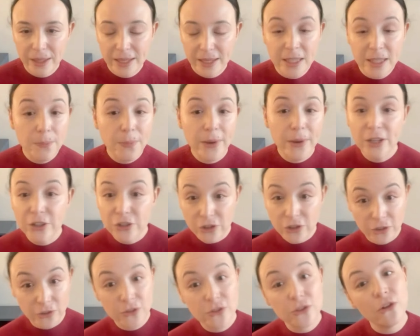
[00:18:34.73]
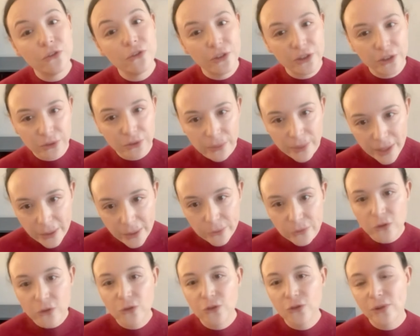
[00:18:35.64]
inspections on the
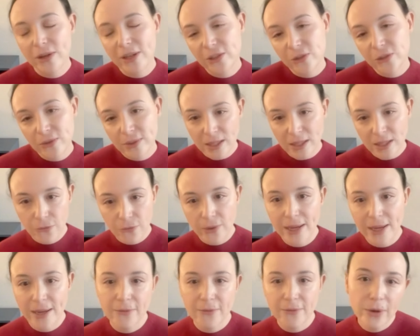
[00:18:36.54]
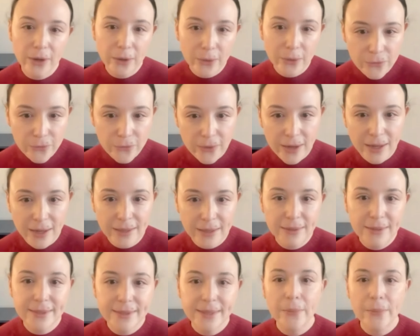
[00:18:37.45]
ground to try to see if we can verify
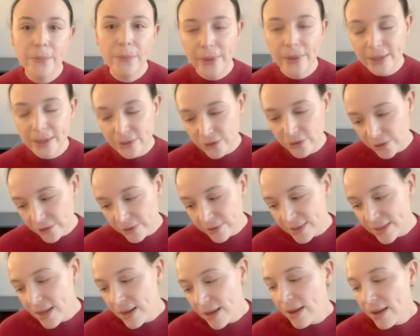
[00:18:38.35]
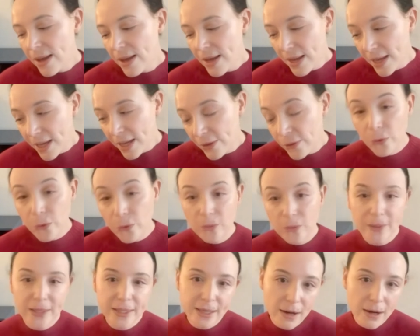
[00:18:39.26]
the same patterns. It
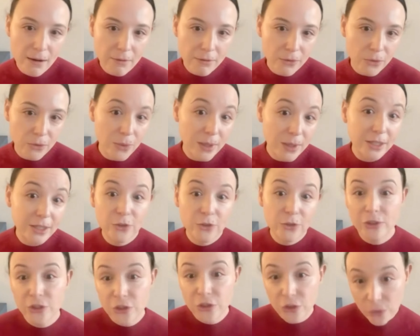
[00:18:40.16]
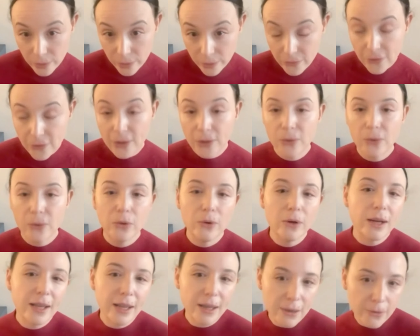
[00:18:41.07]
could be done through literature
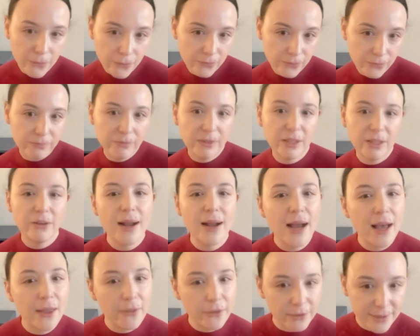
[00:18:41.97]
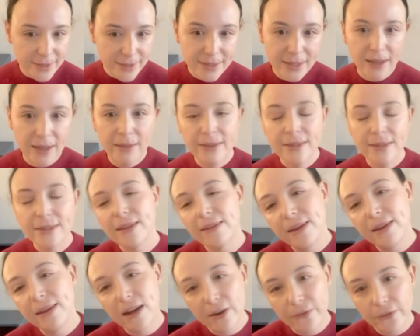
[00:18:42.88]
review if there are other studies
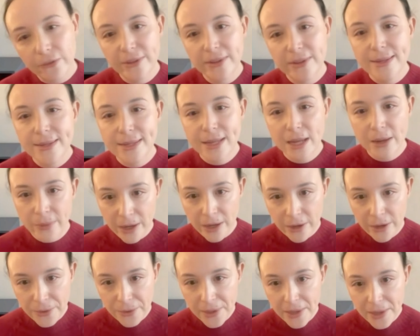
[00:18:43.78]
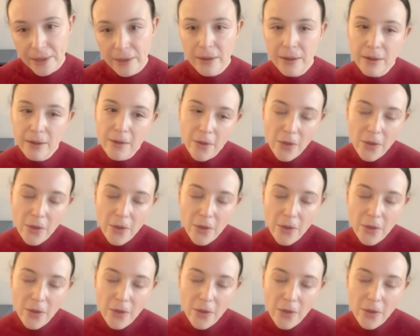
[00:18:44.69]
that cover the same area.